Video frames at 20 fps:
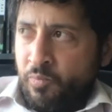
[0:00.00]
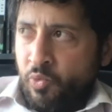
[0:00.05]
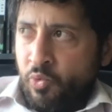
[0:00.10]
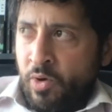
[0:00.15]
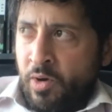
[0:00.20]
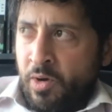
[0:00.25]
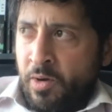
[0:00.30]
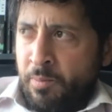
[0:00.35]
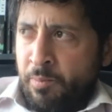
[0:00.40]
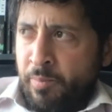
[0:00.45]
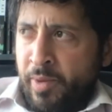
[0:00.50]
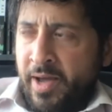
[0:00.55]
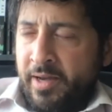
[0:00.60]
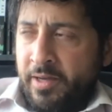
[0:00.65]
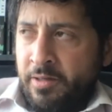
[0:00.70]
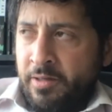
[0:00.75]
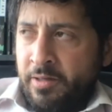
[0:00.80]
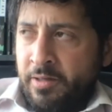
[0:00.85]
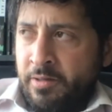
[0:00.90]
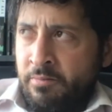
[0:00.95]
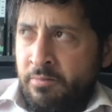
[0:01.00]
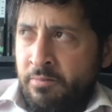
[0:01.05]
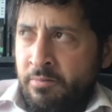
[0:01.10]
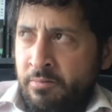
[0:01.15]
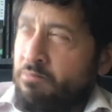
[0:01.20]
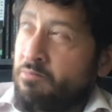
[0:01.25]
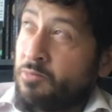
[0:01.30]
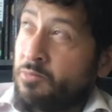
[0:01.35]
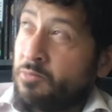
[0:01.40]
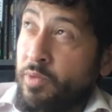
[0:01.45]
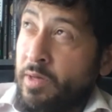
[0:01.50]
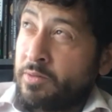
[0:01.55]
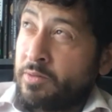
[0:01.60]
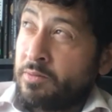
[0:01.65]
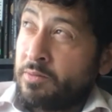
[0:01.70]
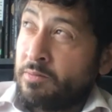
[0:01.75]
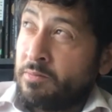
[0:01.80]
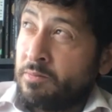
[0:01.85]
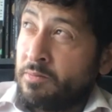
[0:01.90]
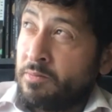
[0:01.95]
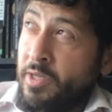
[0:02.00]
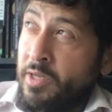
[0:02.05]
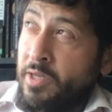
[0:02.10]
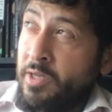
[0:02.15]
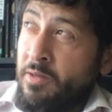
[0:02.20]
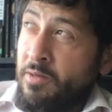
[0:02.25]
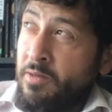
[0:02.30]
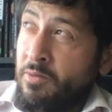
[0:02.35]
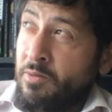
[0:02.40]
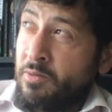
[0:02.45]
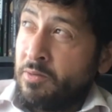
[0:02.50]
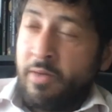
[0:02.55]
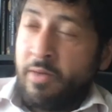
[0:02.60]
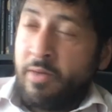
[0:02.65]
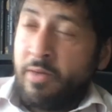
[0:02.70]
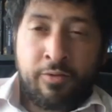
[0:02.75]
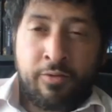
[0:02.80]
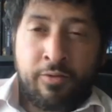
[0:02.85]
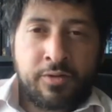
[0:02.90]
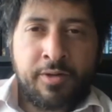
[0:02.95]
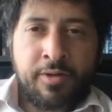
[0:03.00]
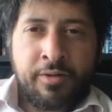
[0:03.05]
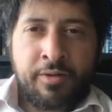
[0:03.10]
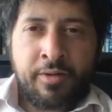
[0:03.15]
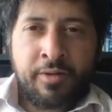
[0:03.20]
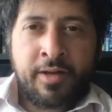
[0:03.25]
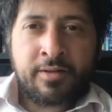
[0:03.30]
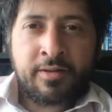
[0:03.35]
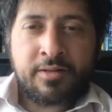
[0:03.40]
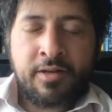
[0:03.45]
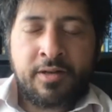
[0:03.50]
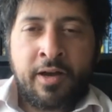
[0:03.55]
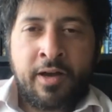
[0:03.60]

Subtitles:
Back in 2010 or 11 or something like that,